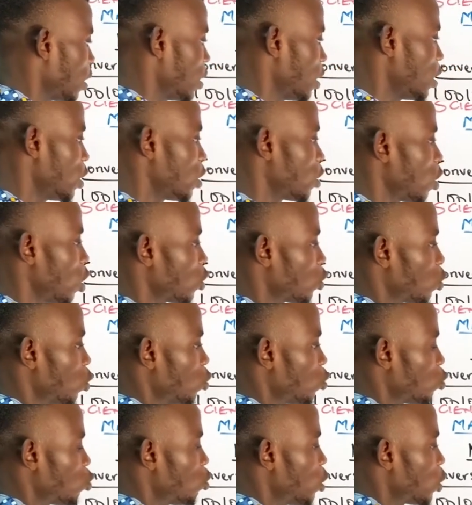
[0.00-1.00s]
This is
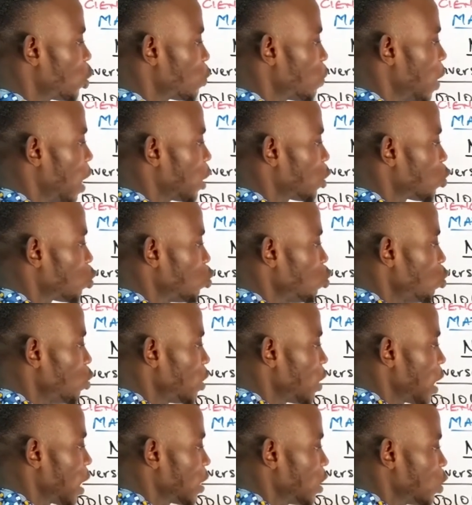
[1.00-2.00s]
also 2 raised to power 2,
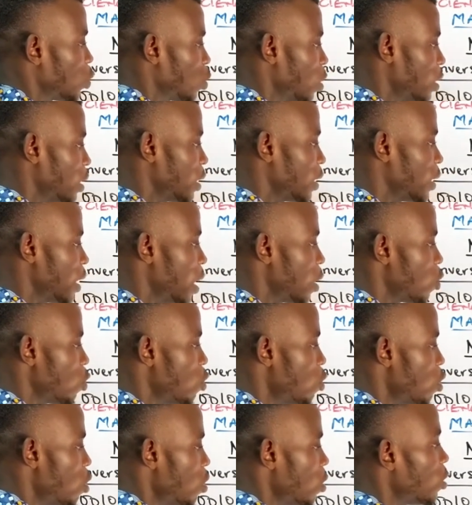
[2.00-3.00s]
that is what?
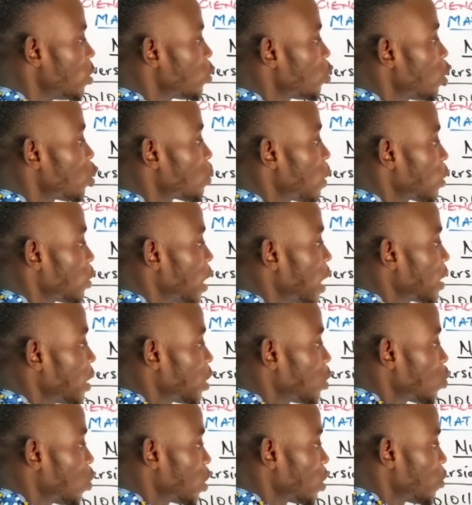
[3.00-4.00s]
0. No, 2 raised to power 2, that
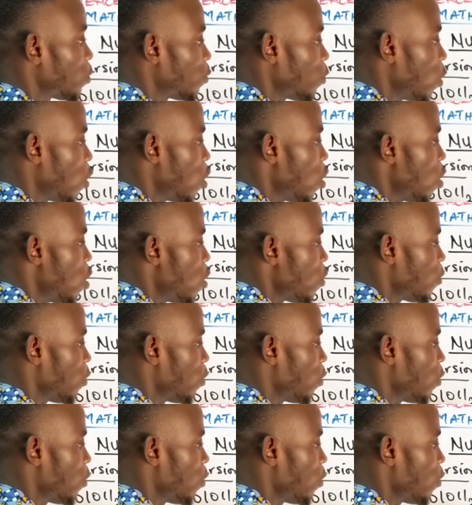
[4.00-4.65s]
is what? 4.